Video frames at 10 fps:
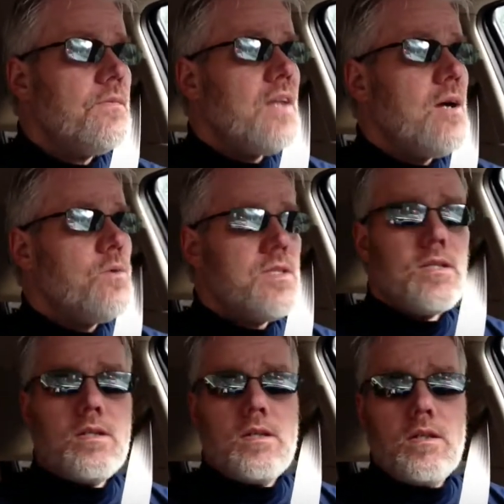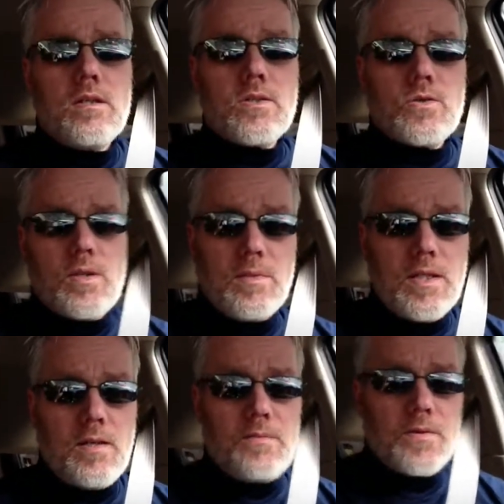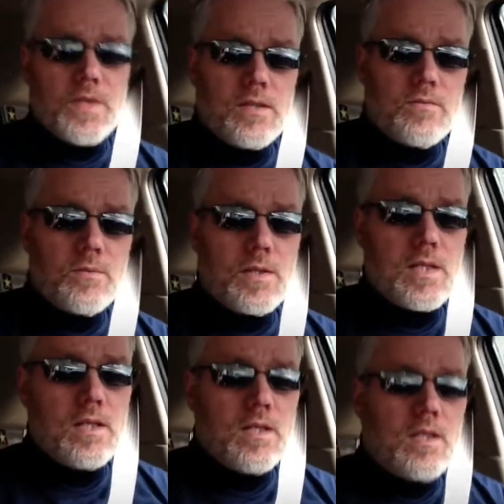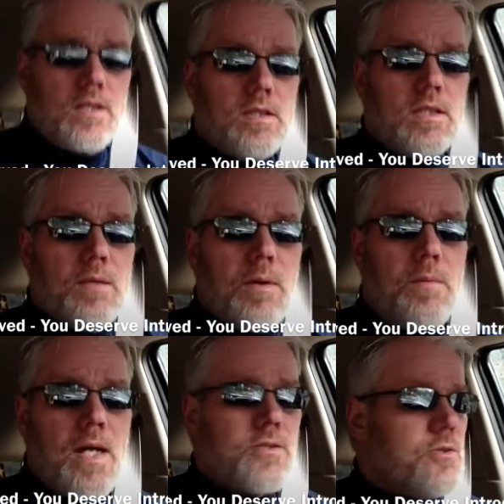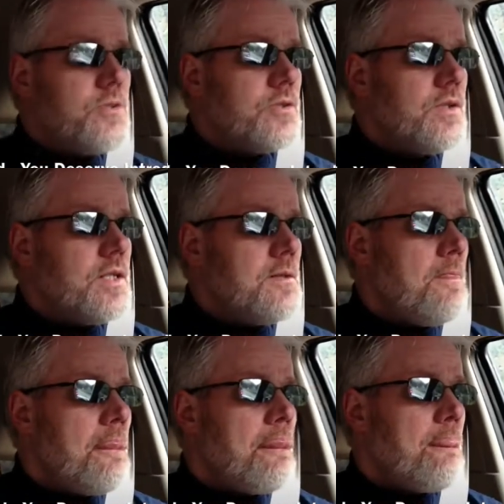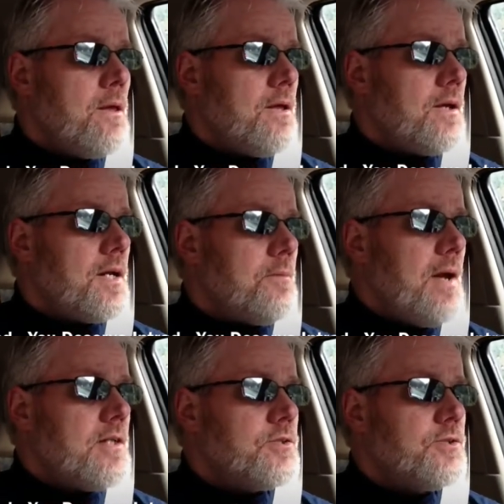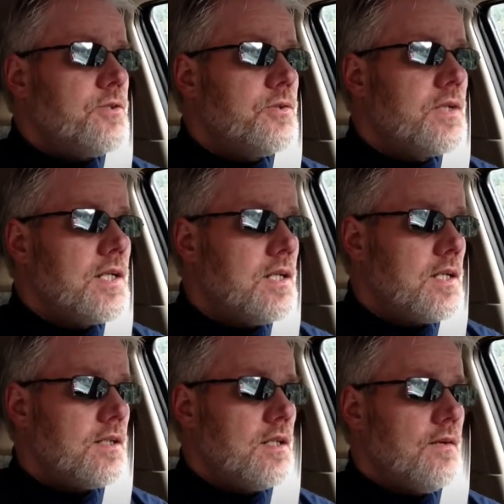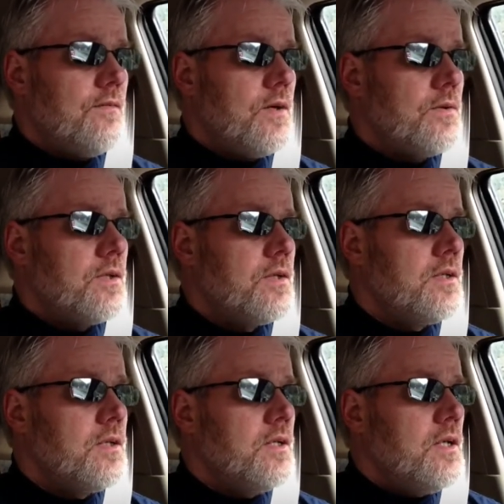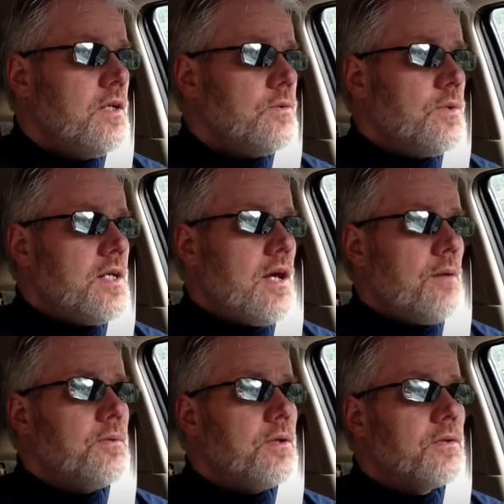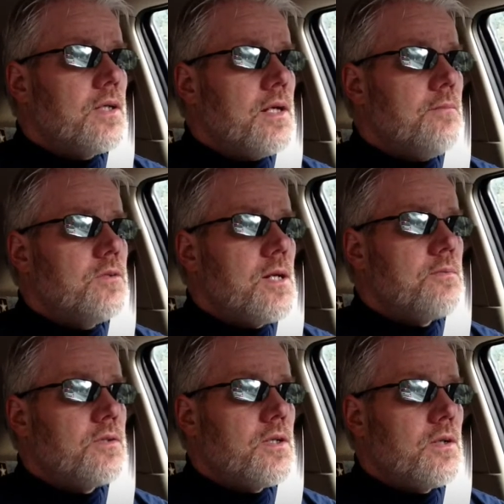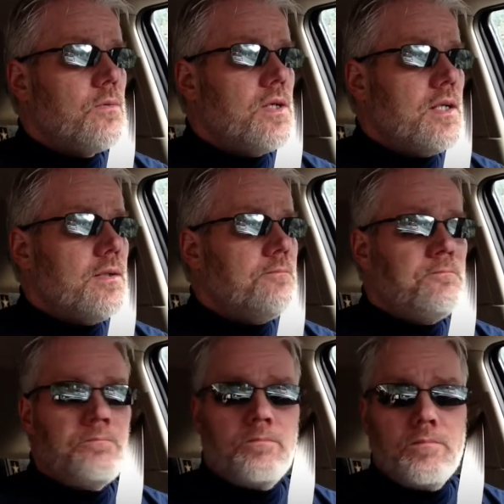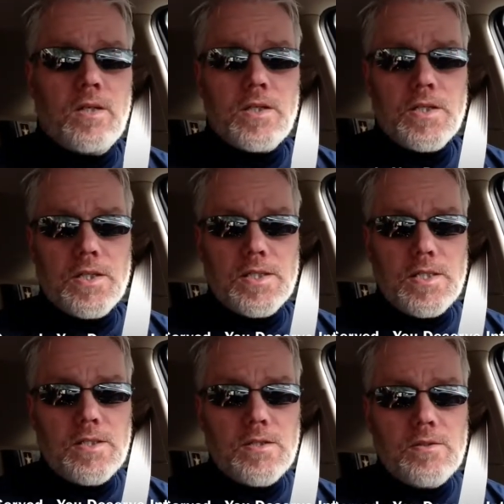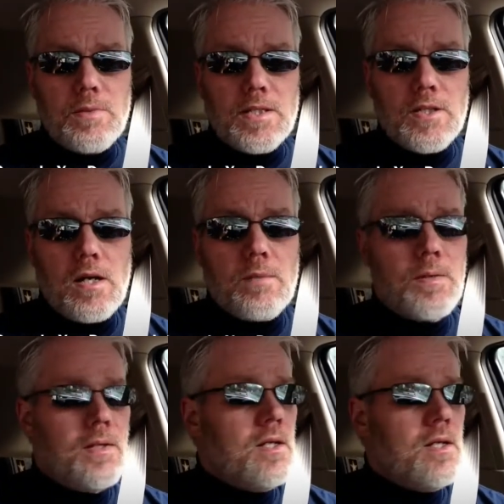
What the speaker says: that was a extremely helpful thing for me to get my master's degree. I got a bachelor's degree on the voc-rehab program, Chapter 31. I couldn't continue to do my job